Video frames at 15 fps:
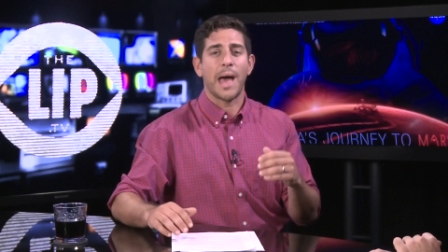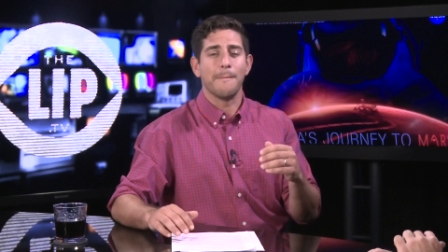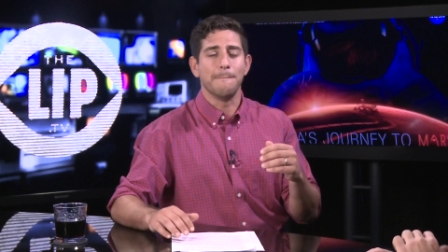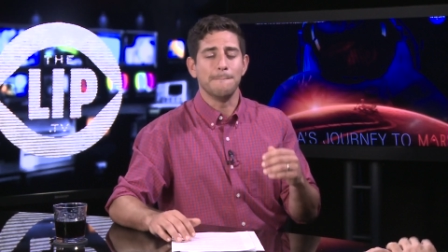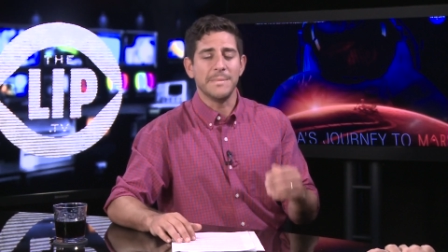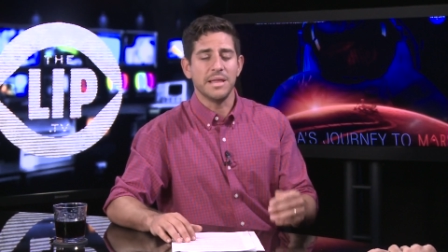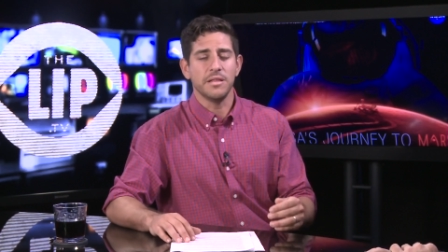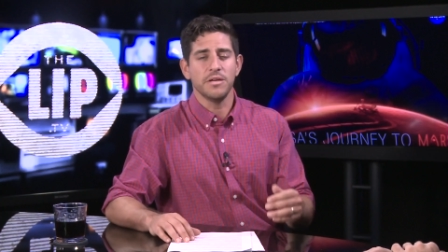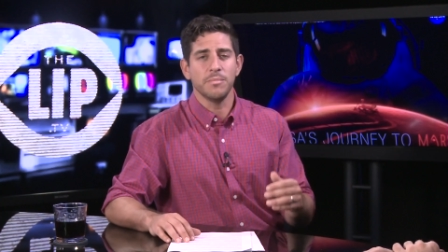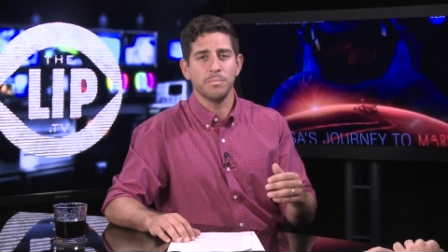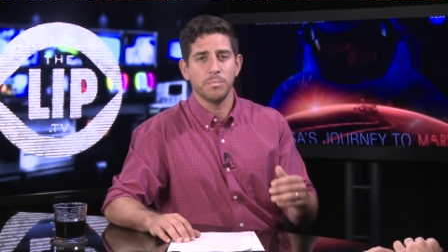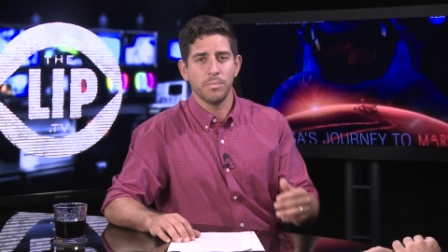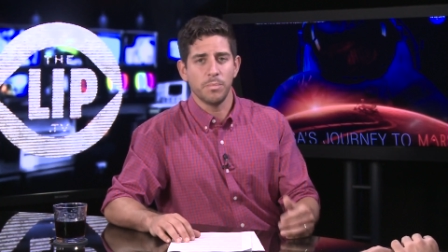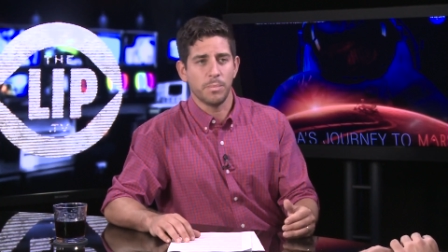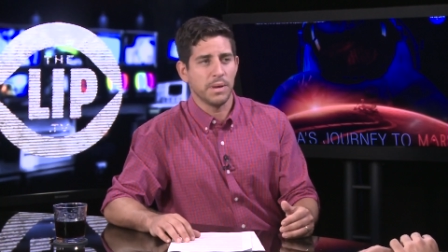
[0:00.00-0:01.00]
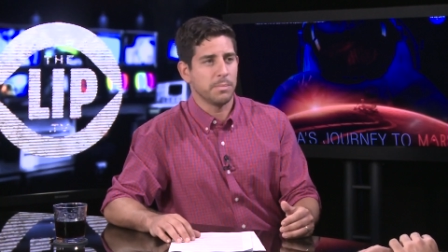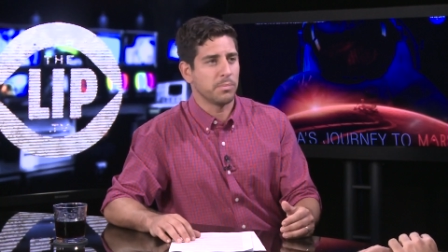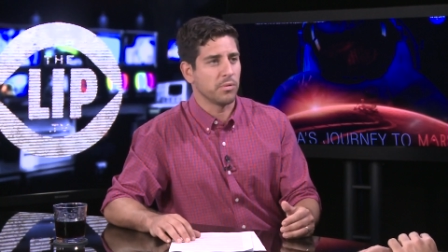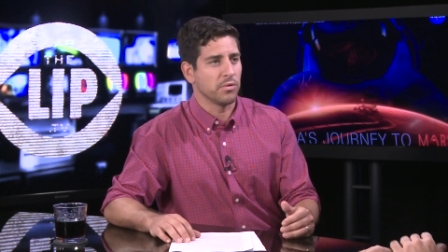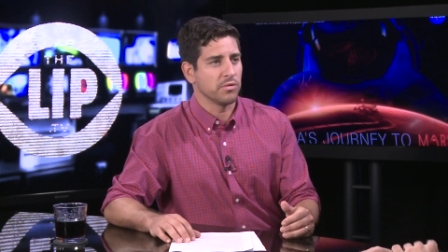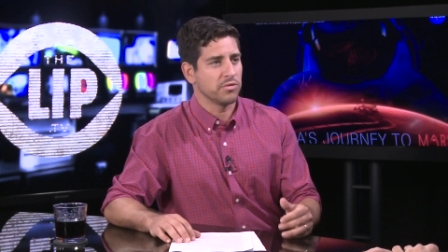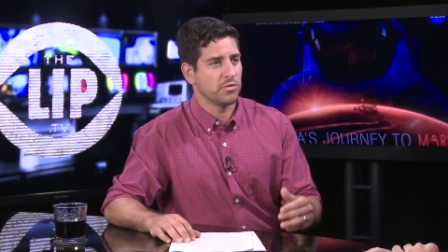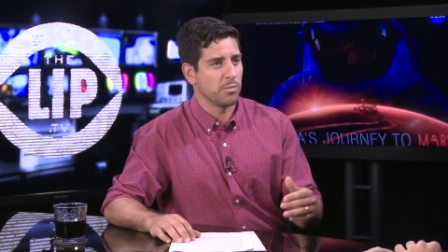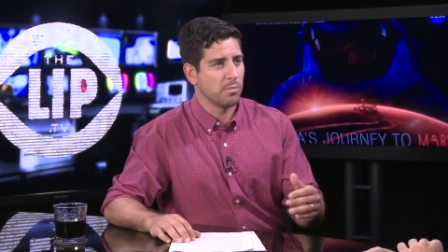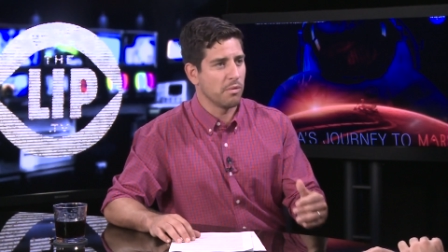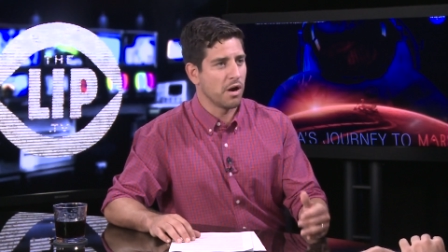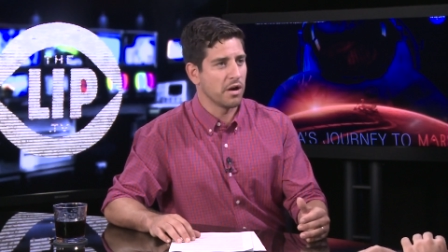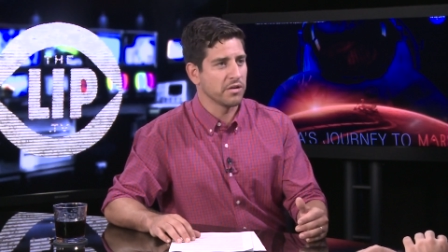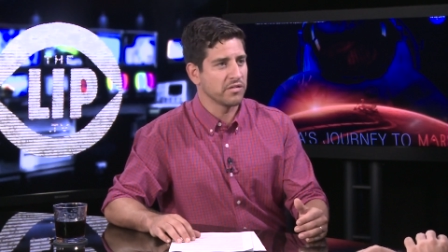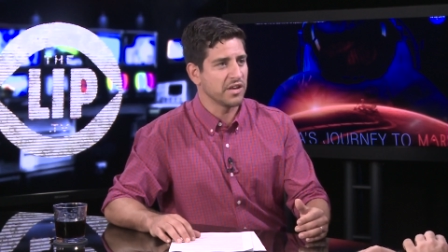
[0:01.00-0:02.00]
1 million people to
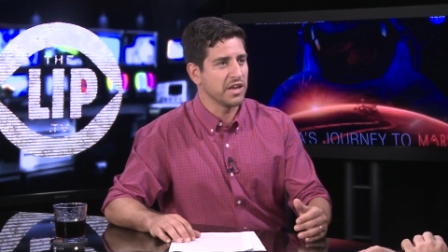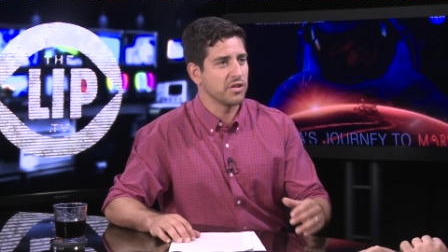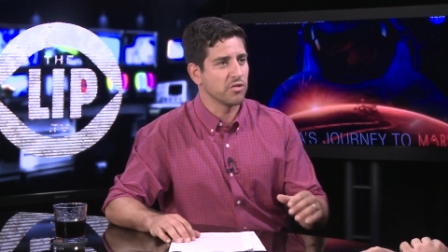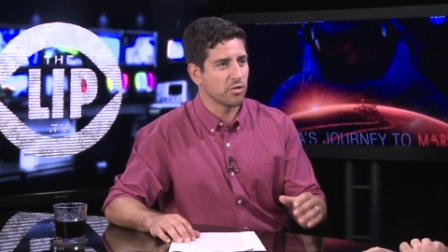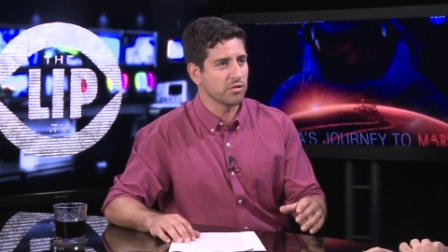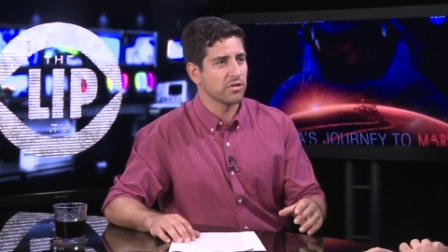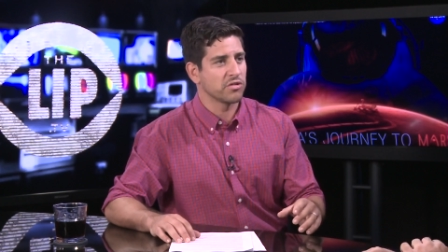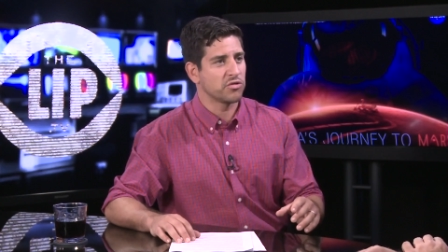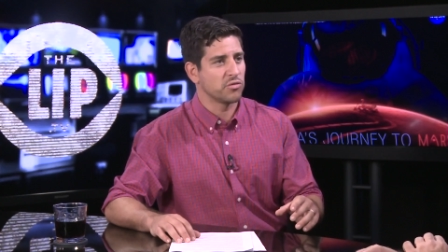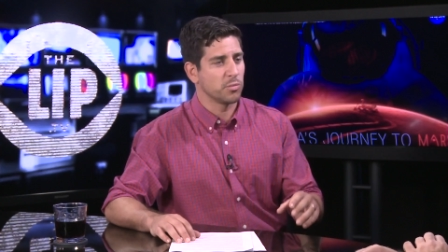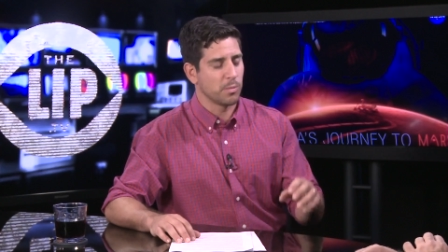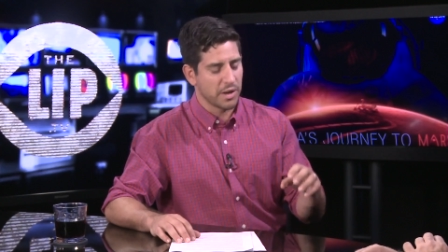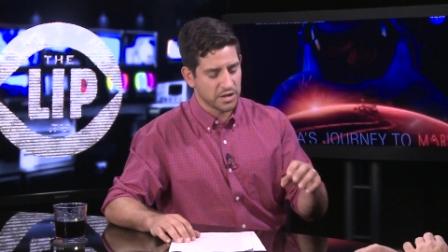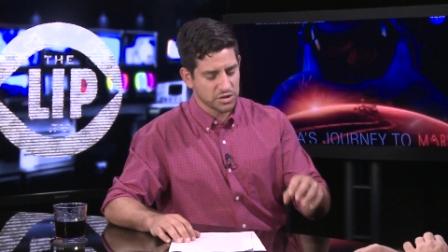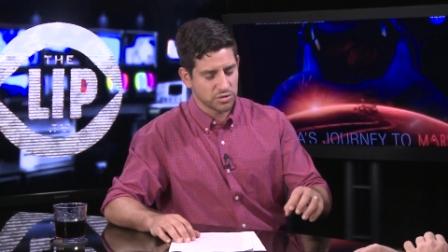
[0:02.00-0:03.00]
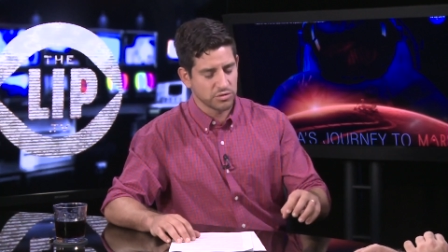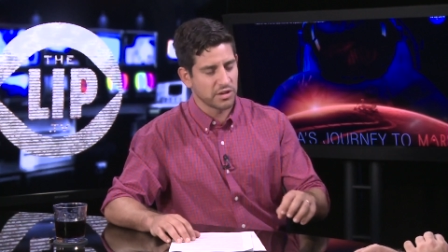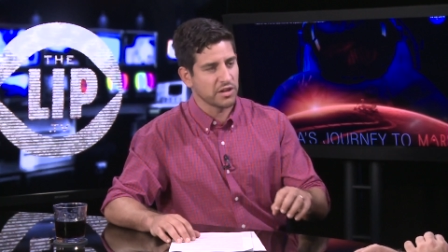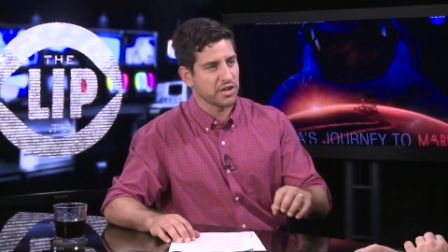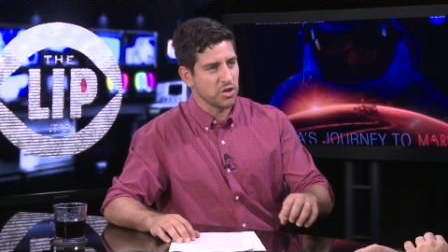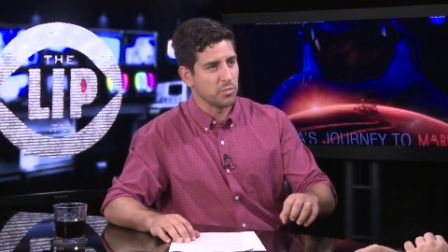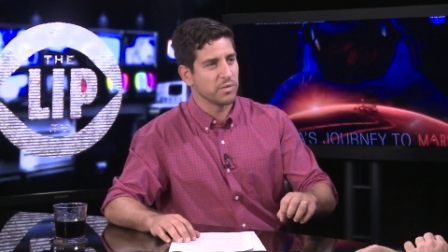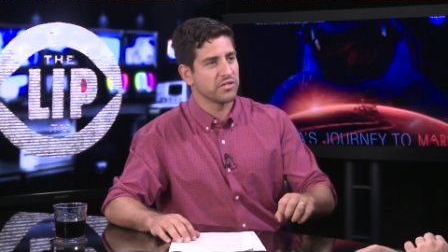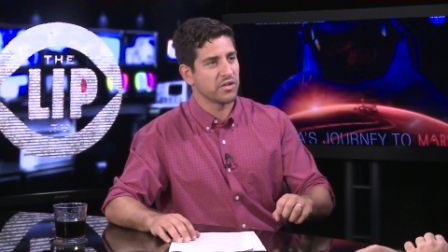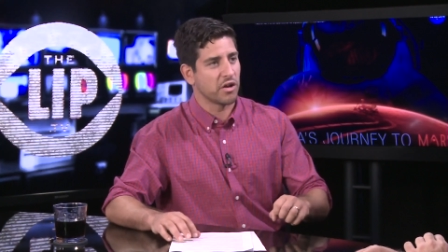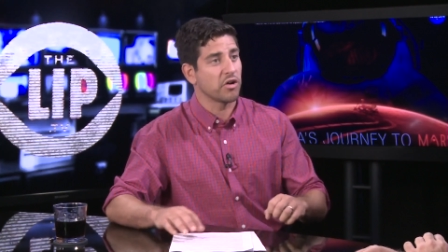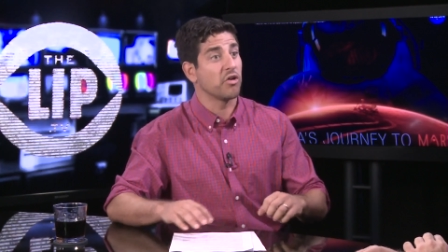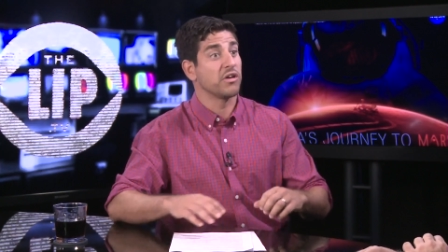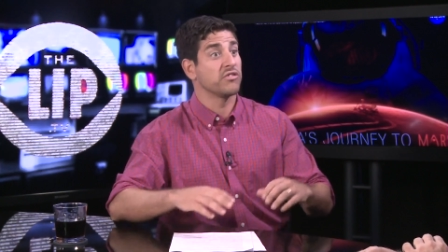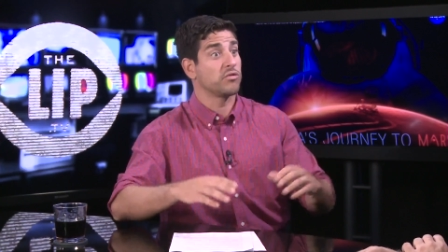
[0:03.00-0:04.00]
Mars in order to make sure that humans are
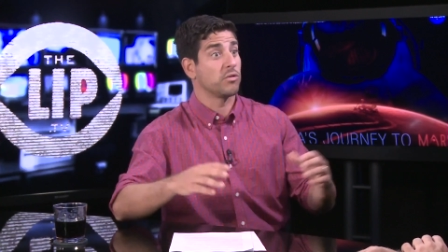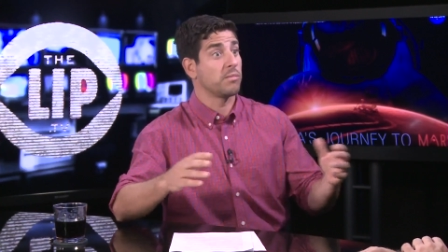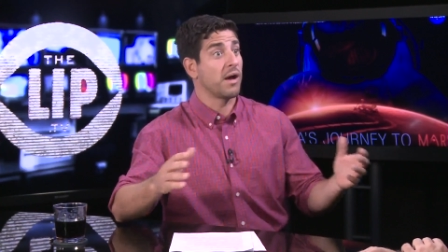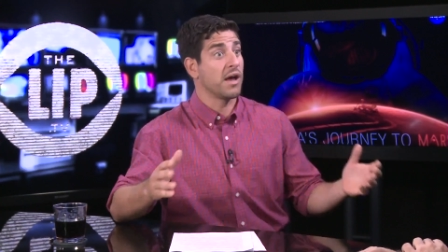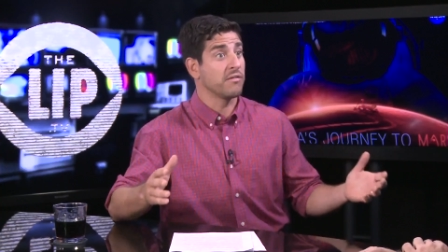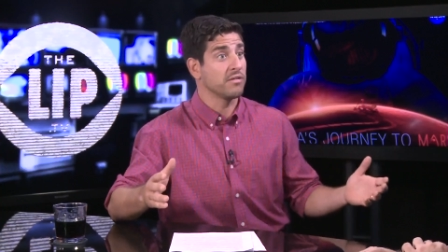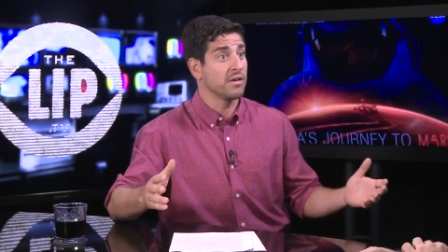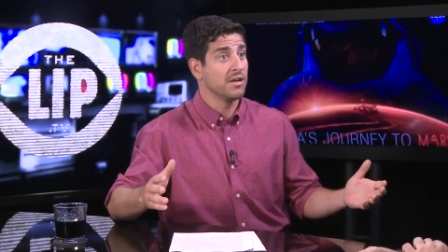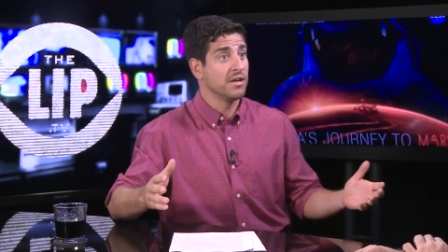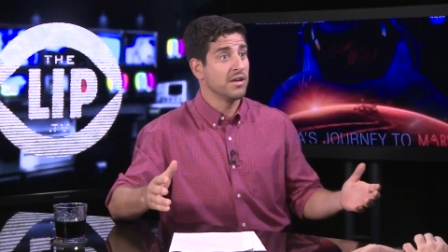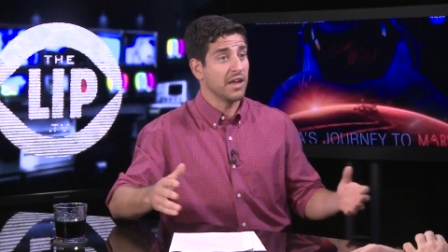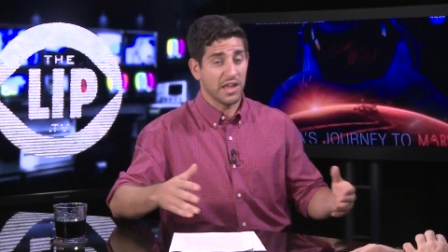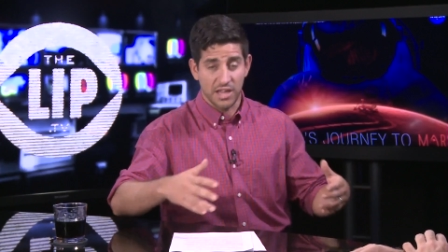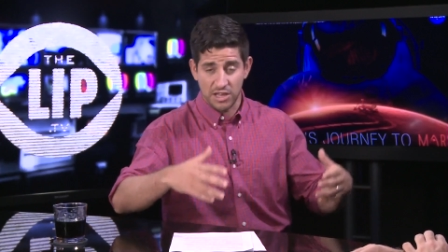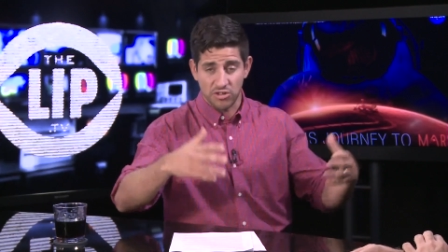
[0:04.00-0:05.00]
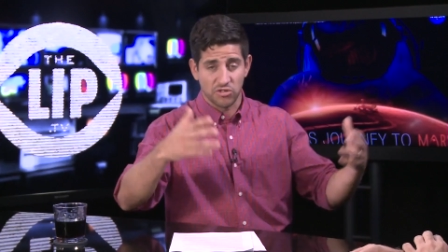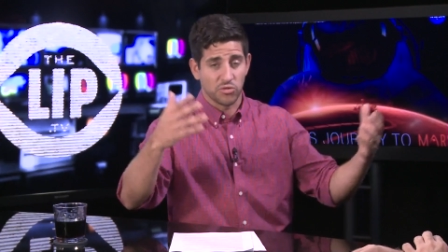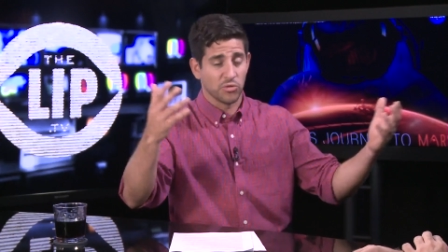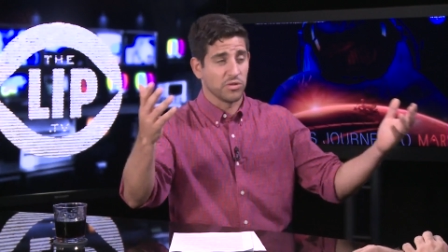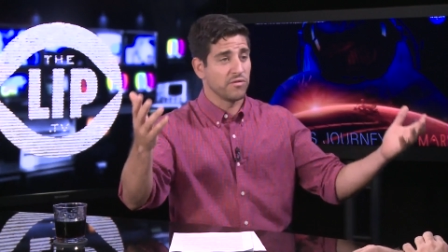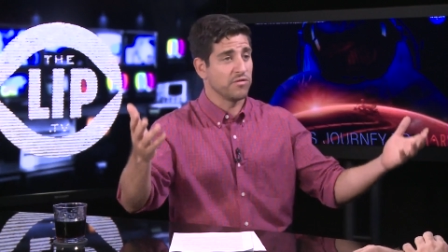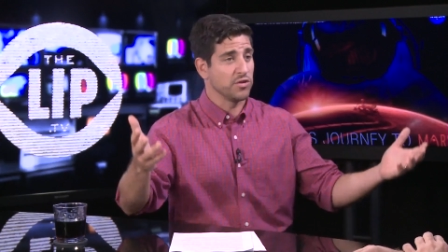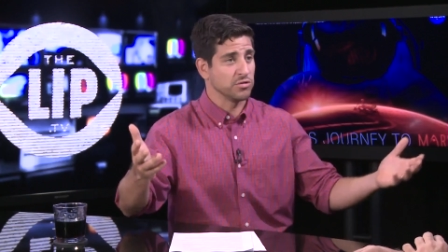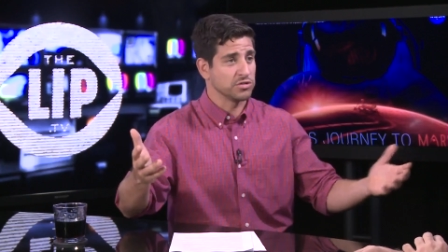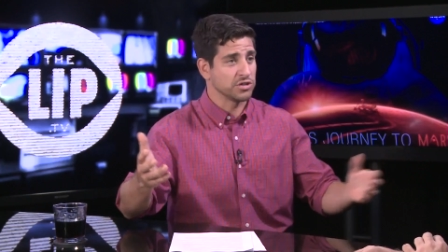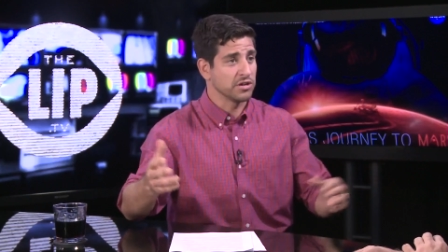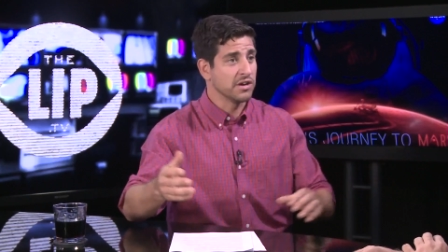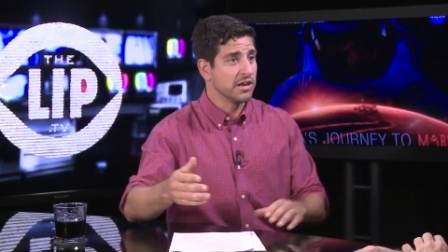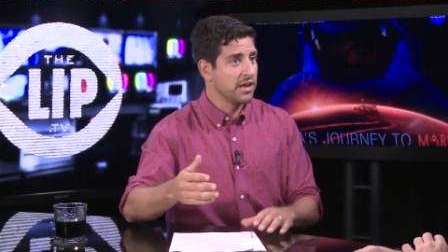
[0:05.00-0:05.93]
going to survive into the future.